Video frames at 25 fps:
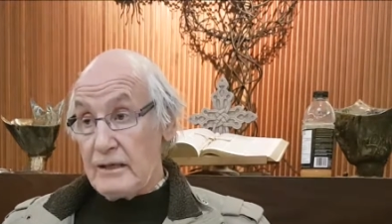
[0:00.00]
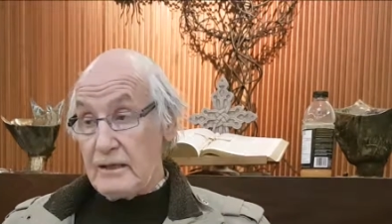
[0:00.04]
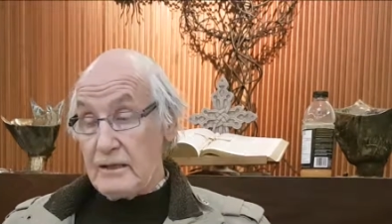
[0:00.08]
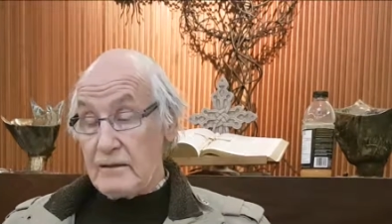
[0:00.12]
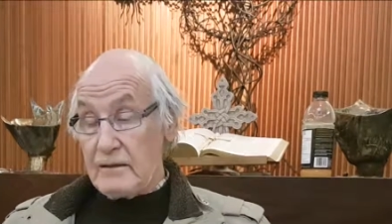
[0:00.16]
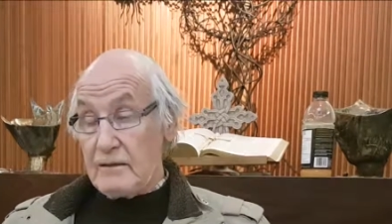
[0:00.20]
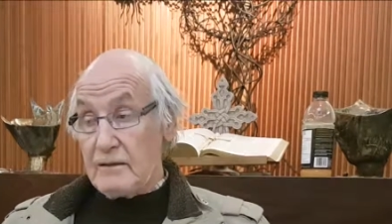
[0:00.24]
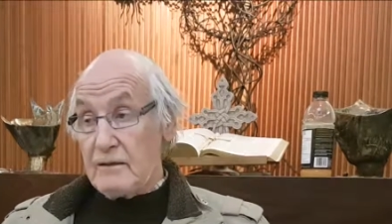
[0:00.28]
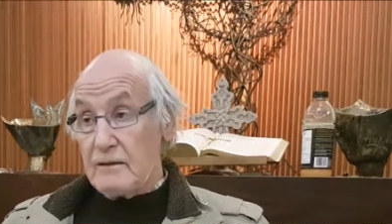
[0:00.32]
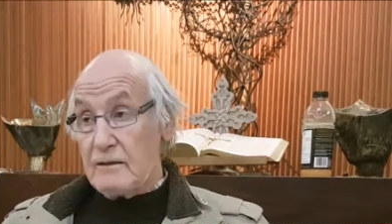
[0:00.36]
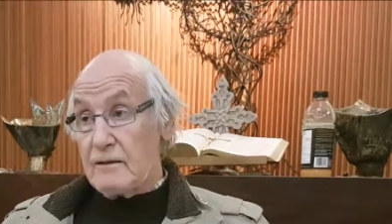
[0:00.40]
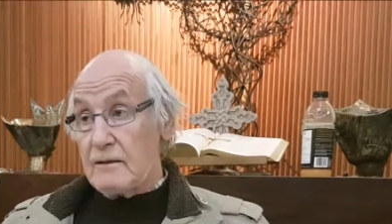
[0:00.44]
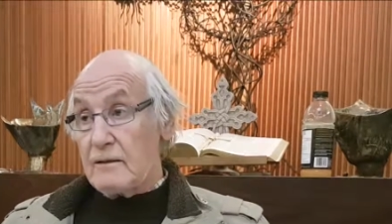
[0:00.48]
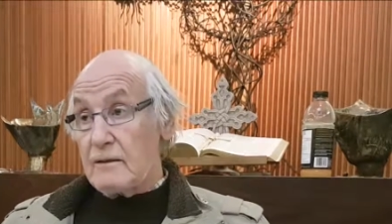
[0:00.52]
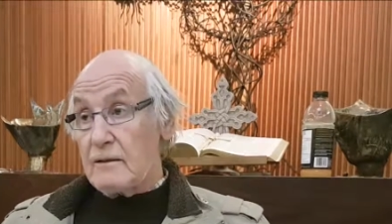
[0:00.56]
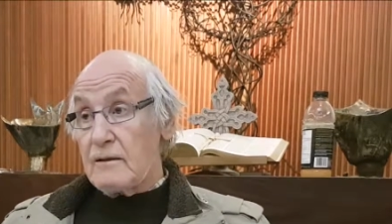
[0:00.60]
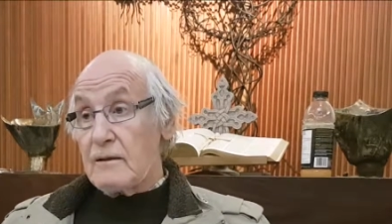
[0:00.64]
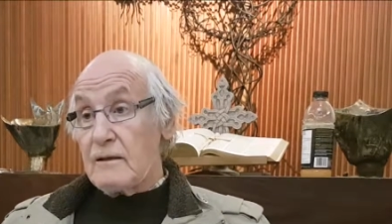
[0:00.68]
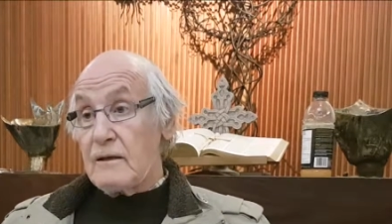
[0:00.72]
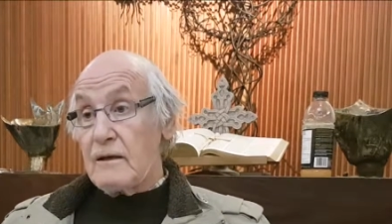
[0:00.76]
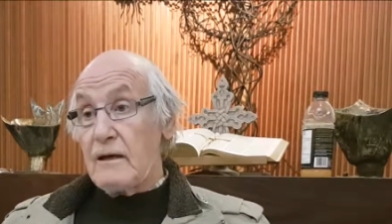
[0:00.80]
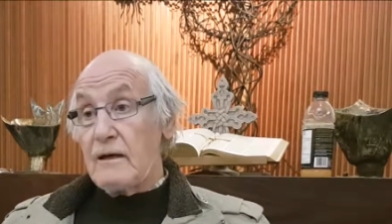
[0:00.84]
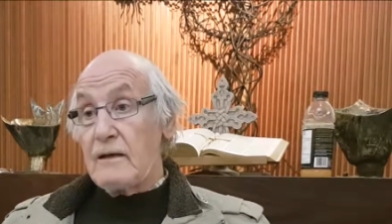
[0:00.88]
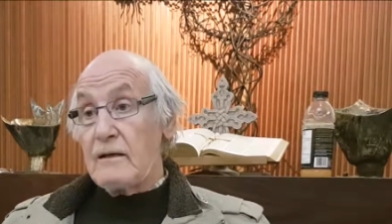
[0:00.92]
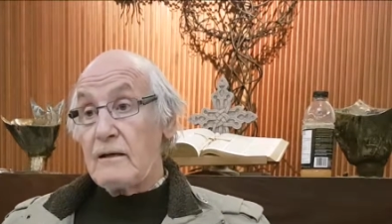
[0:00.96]
it
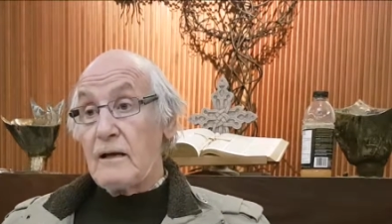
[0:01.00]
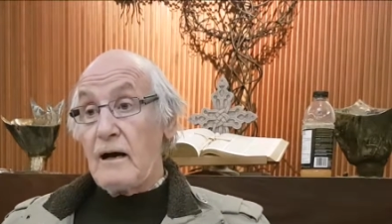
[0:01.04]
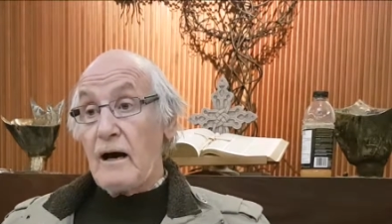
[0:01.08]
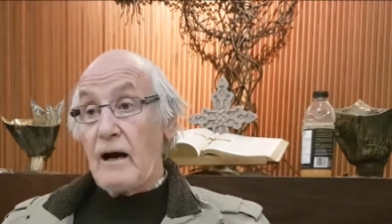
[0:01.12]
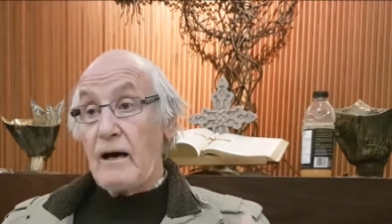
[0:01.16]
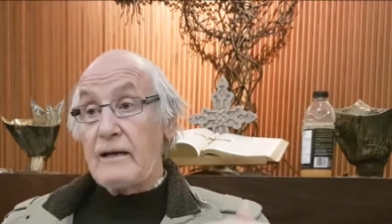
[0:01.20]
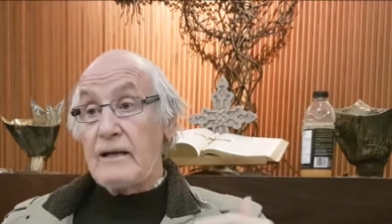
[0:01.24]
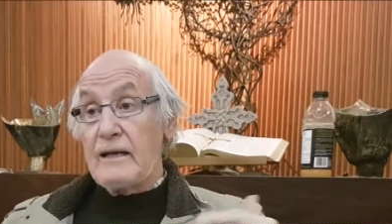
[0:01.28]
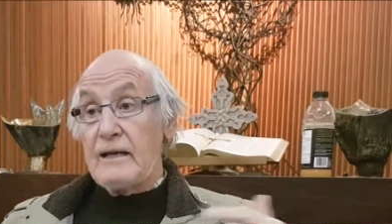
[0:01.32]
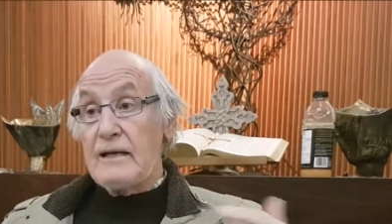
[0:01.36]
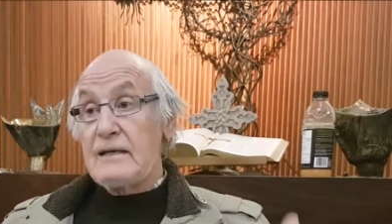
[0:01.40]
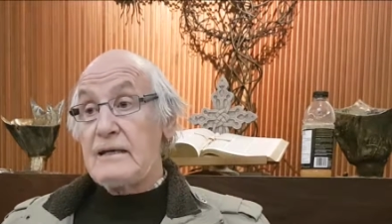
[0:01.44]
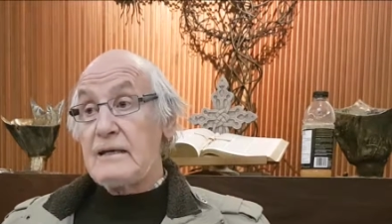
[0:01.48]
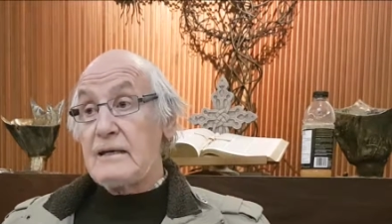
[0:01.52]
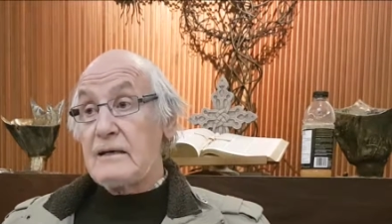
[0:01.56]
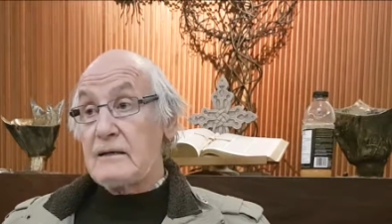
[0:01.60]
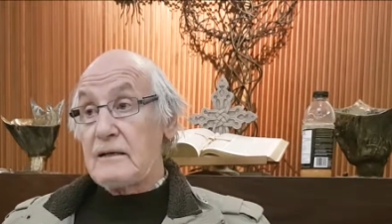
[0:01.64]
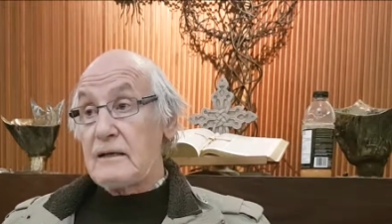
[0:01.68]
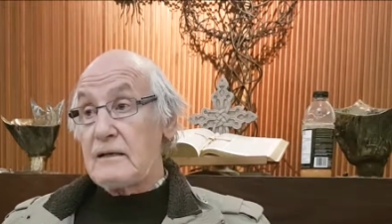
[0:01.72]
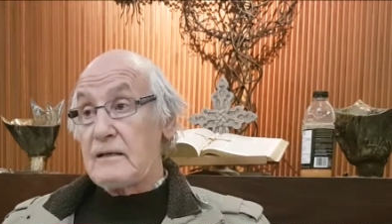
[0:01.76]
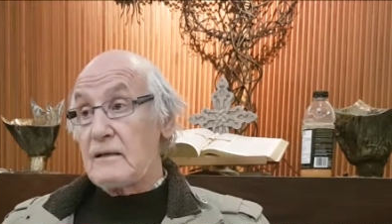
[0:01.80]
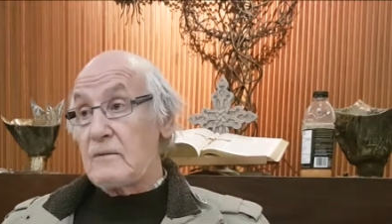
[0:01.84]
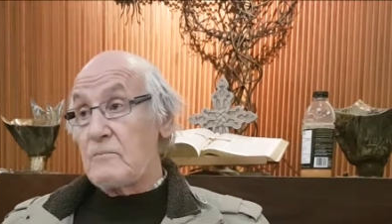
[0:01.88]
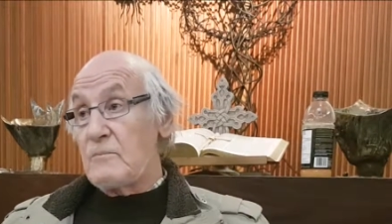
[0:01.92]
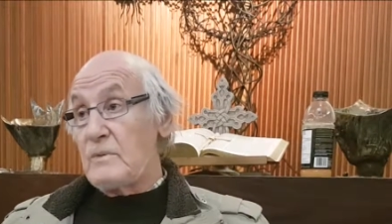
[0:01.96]
and not eating it
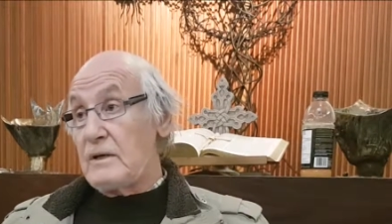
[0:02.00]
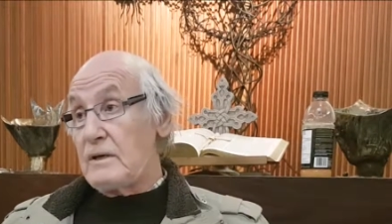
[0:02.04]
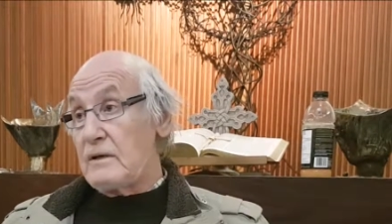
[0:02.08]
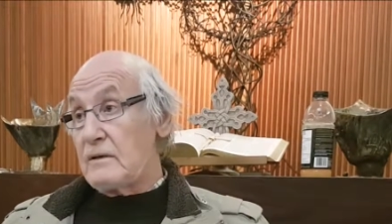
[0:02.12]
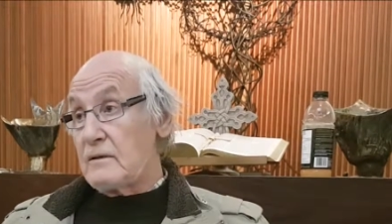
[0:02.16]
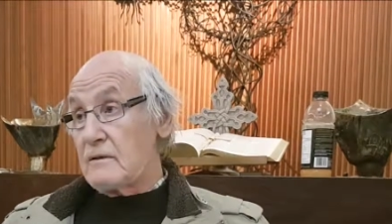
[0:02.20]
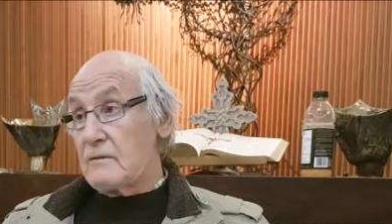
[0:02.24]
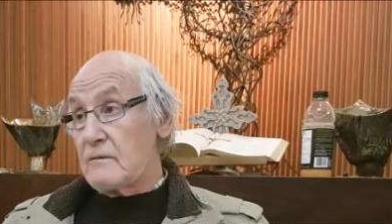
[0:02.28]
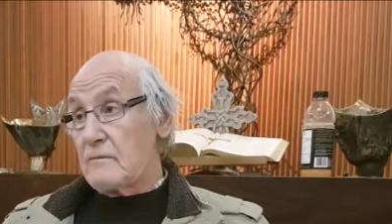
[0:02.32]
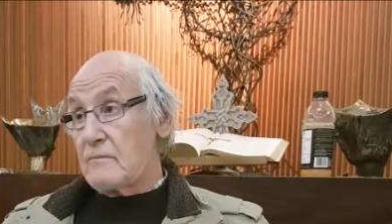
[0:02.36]
in the meat.